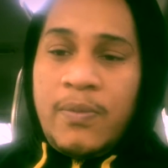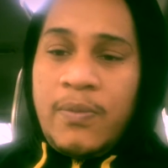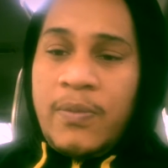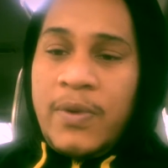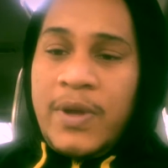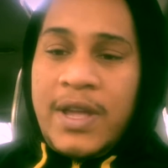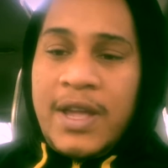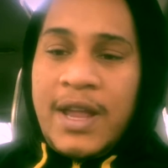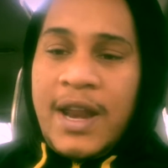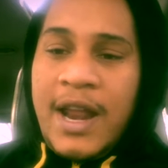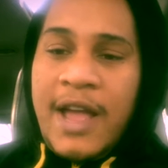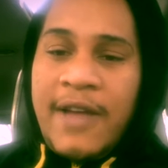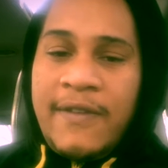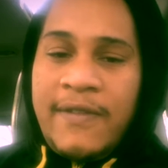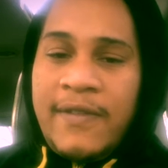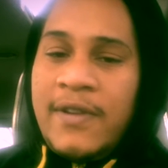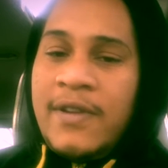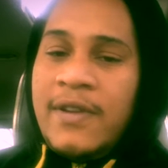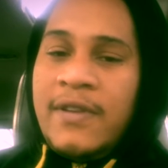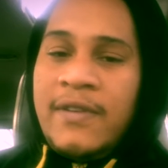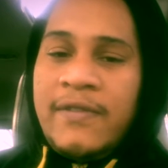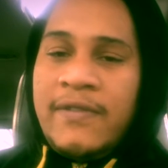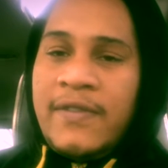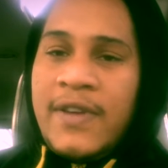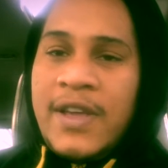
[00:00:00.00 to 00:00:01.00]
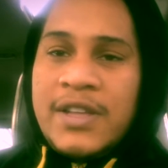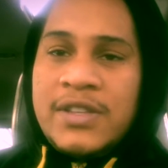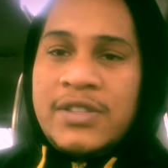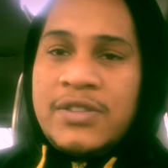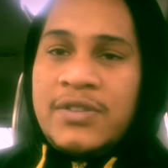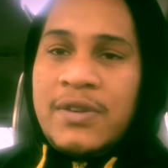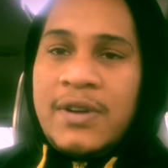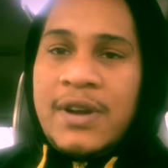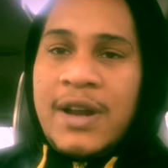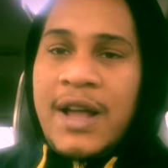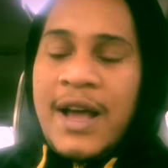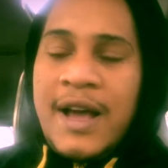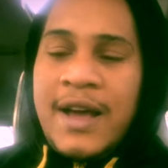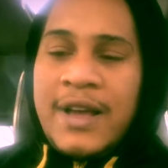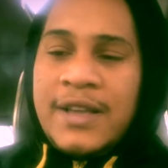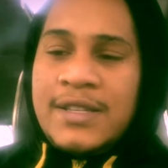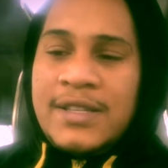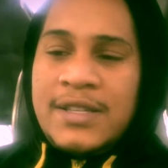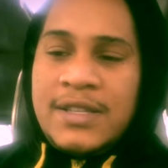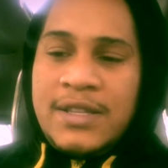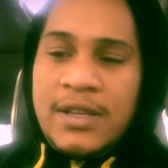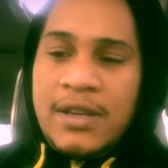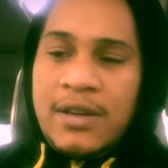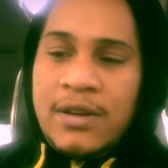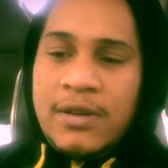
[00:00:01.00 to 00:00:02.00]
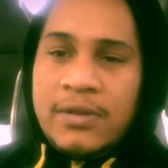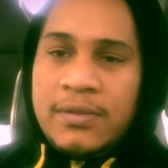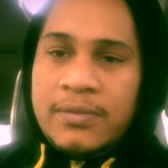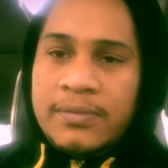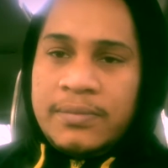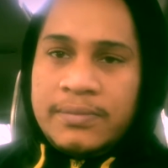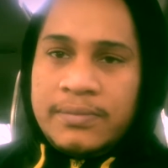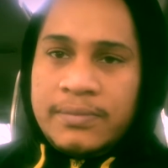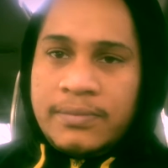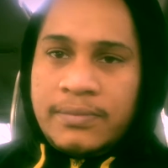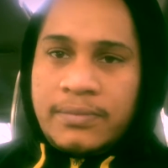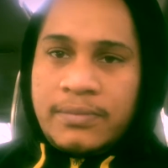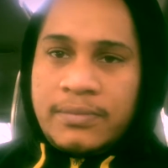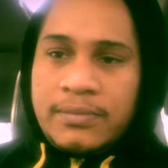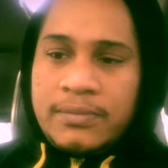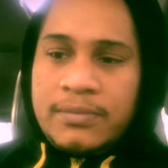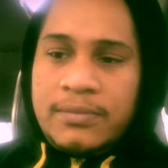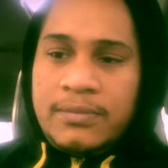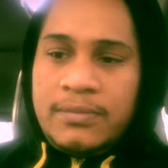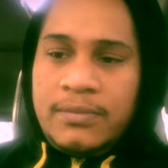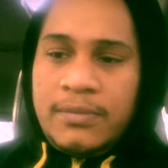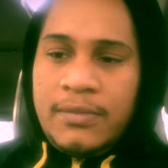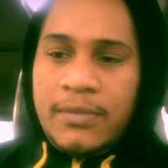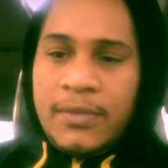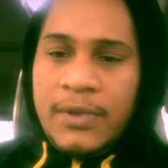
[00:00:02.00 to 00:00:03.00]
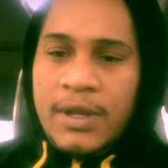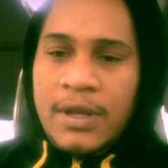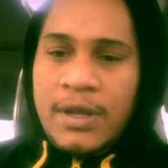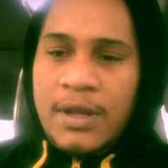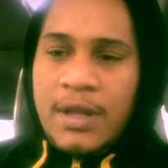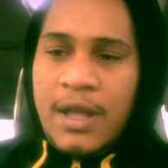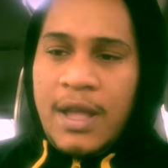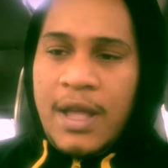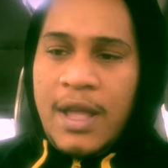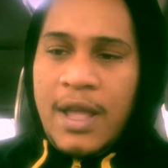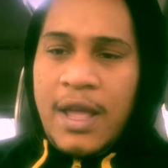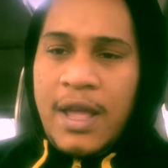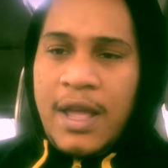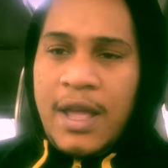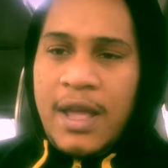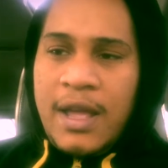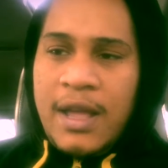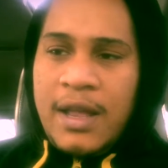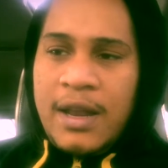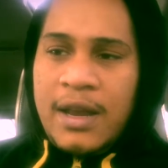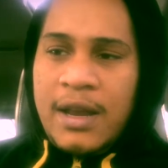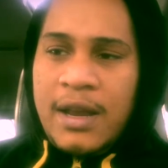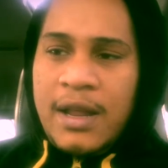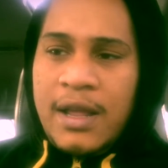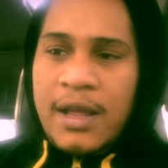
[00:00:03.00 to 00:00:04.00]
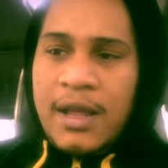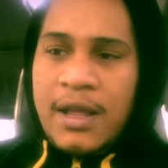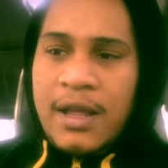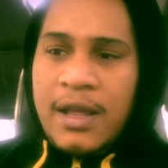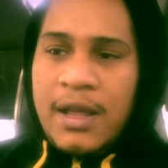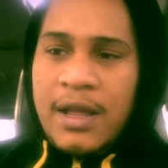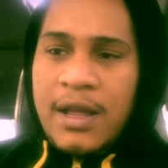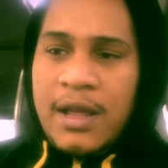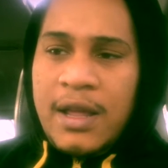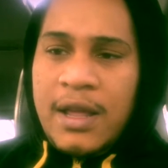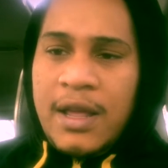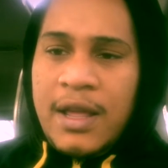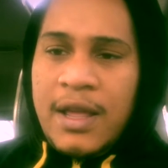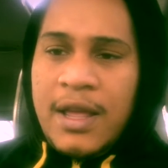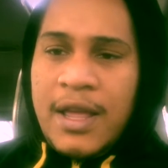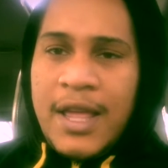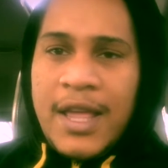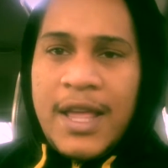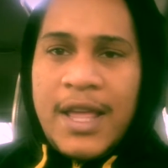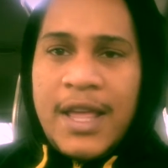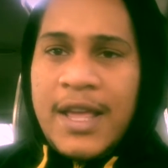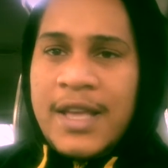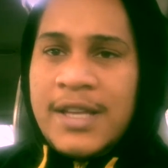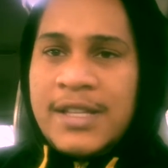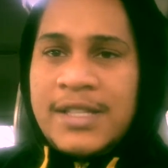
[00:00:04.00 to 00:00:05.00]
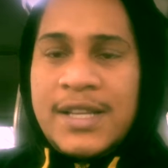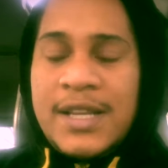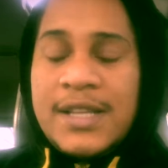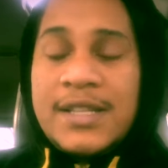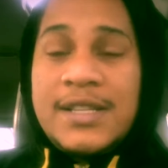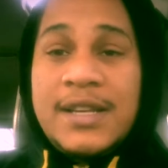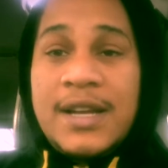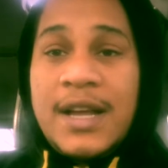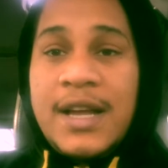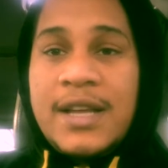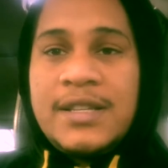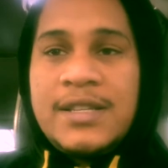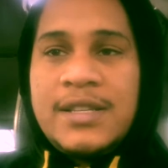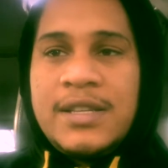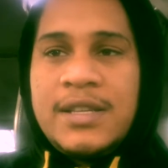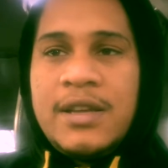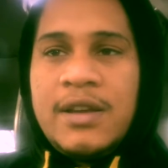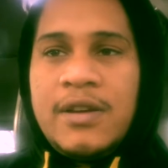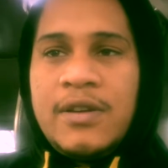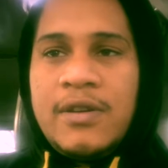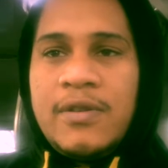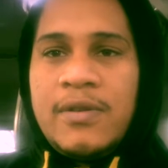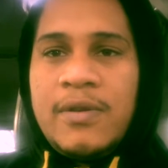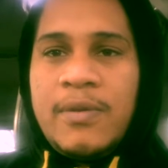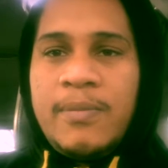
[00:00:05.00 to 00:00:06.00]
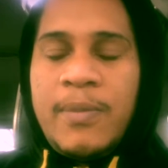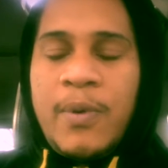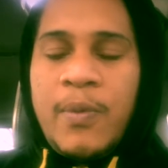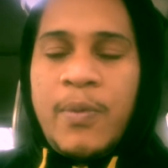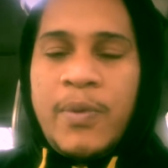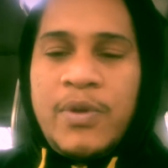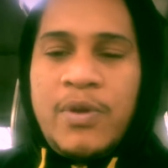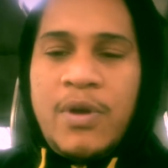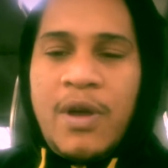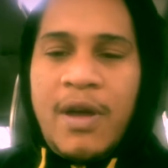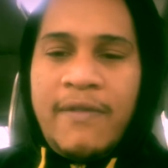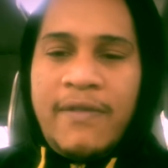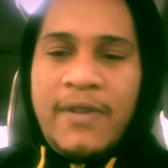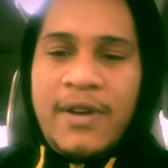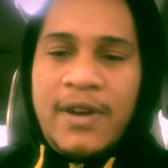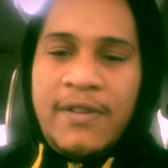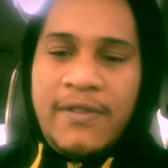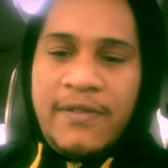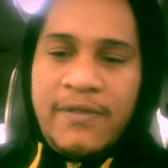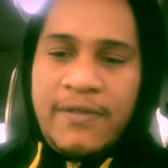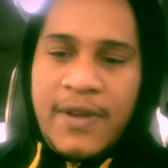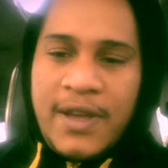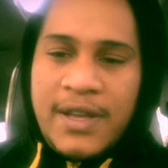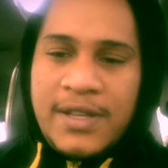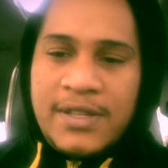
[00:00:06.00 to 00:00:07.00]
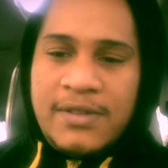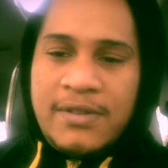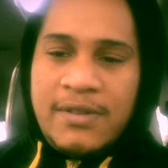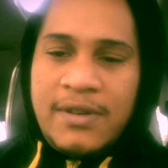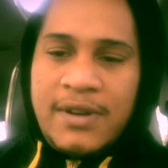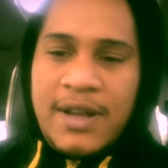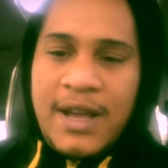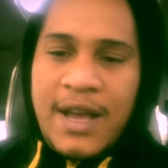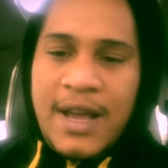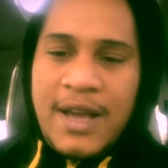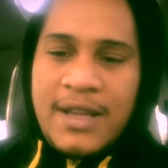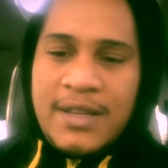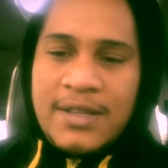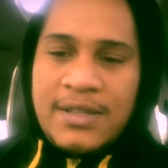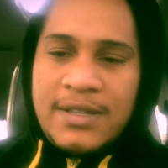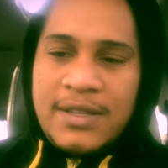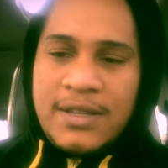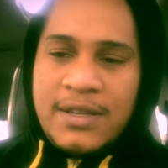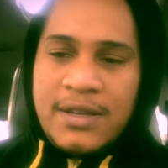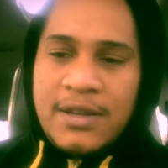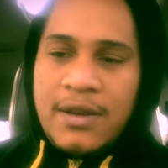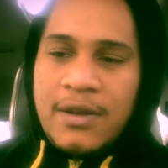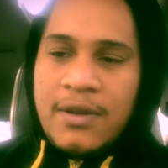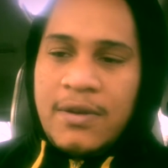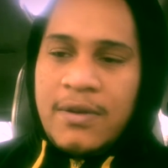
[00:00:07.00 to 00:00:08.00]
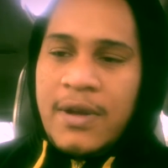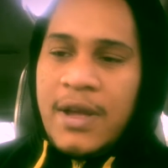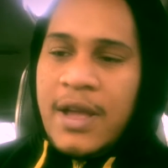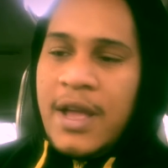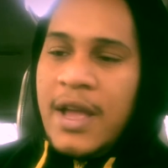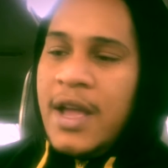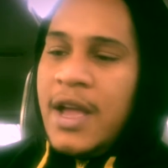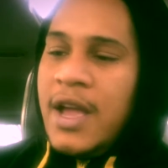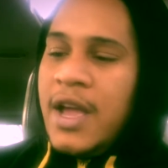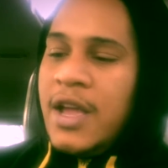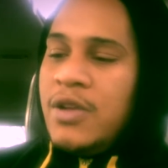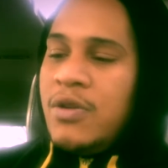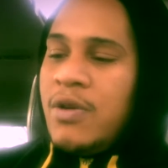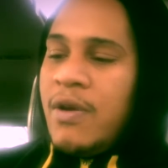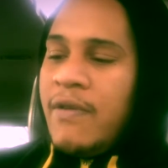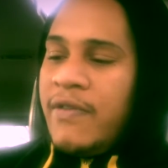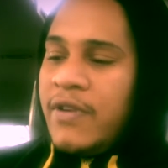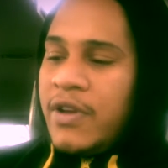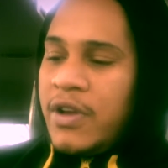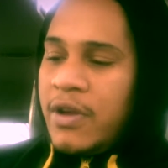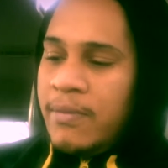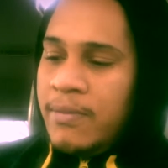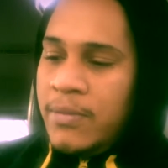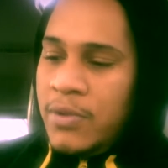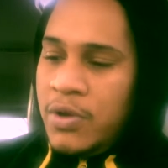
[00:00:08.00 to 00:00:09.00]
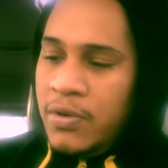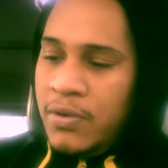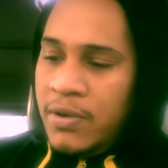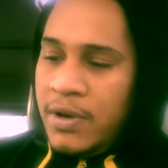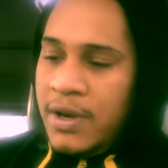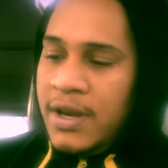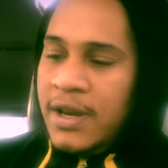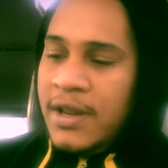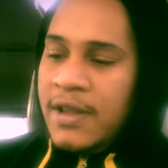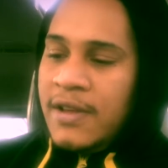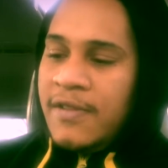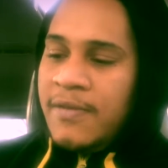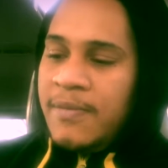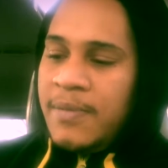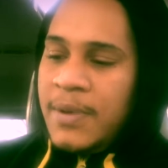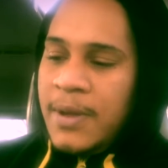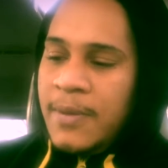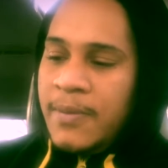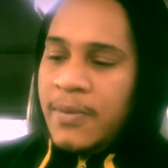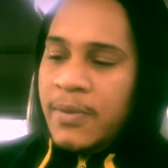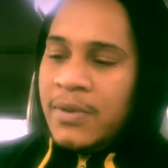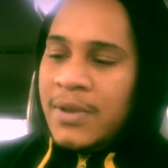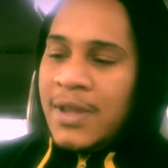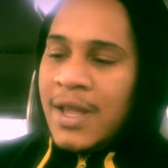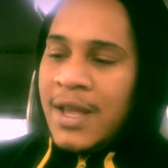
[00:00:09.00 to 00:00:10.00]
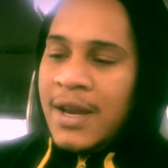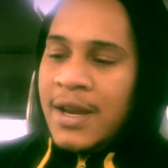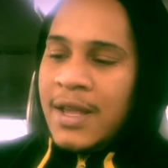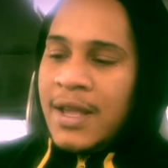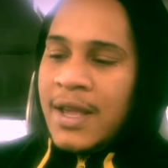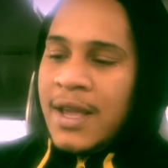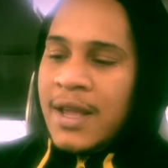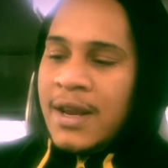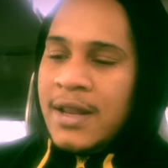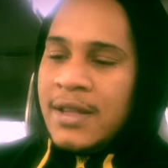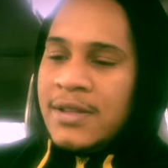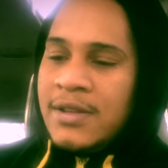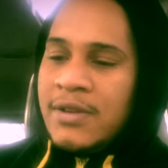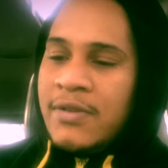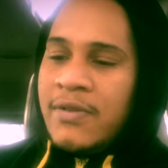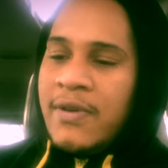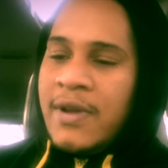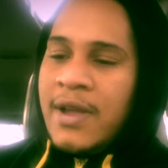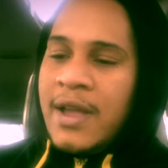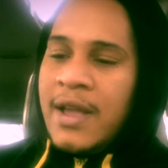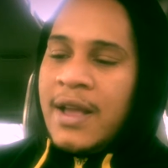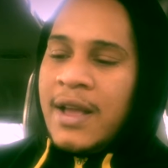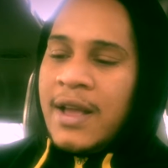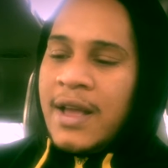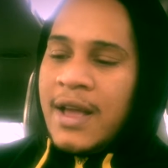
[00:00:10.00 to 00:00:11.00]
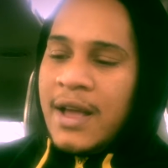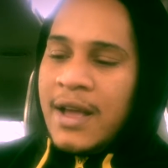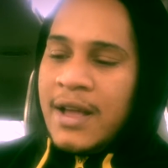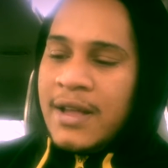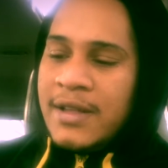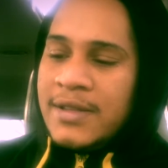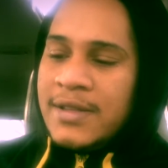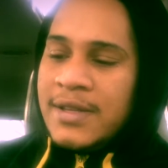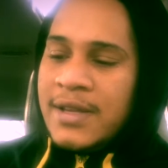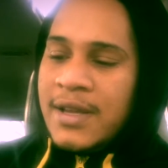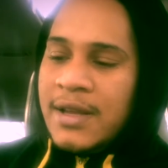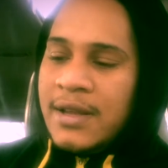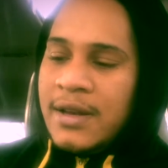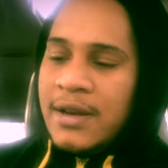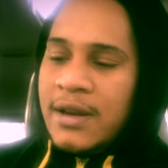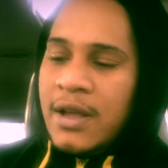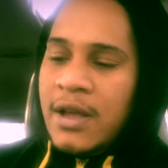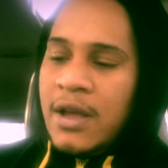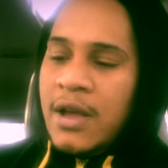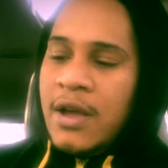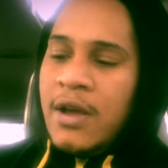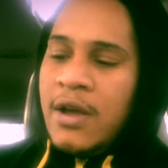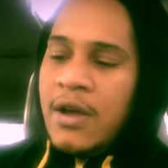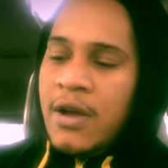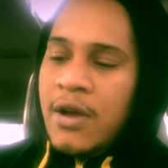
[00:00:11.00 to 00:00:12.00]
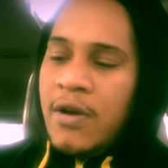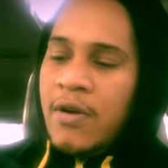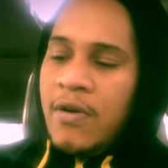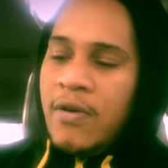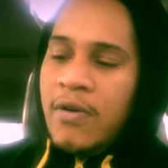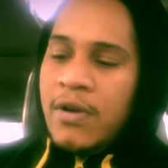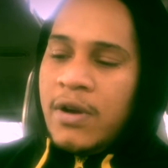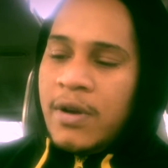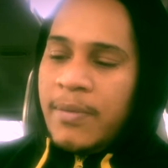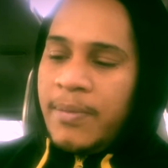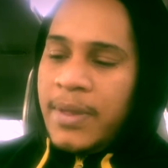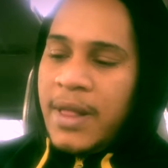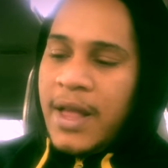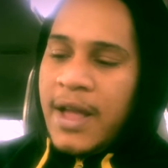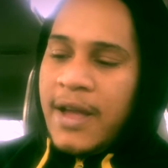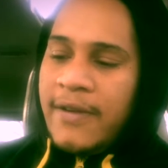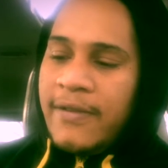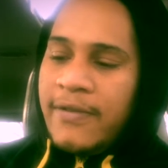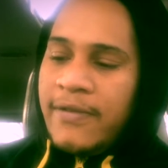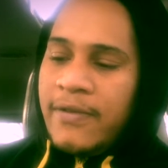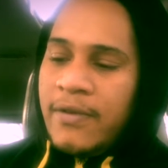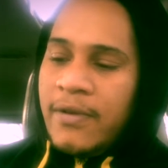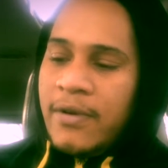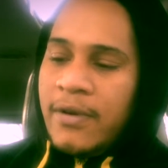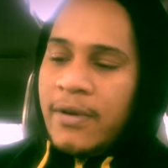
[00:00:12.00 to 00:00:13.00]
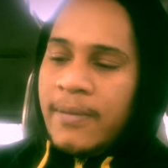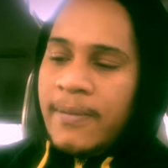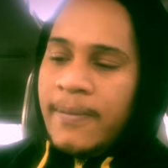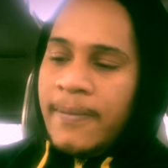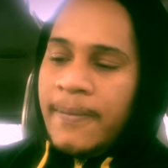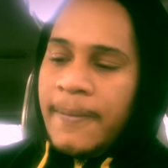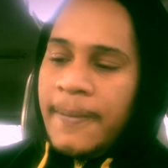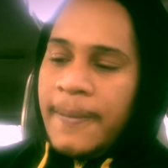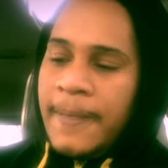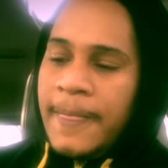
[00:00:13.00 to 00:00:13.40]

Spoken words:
We can have an investor in an ICO, and it's just an ICO. But when you have an investor in an ICO, and you have a community of people dedicated to creating content on a platform,